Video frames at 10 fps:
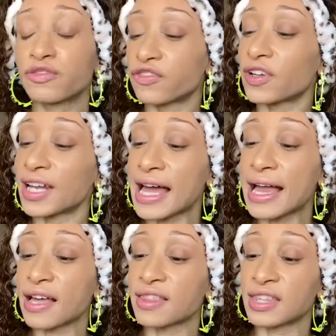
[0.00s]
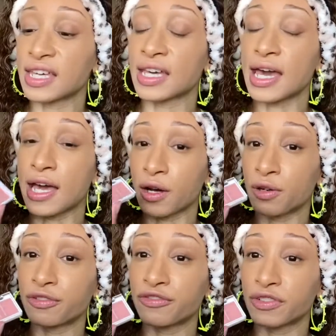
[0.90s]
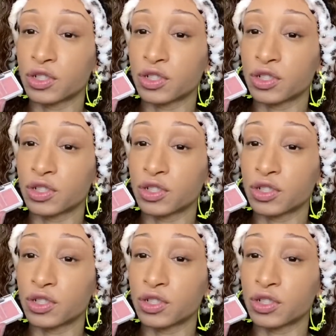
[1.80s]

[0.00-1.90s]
feel like the e.l.f.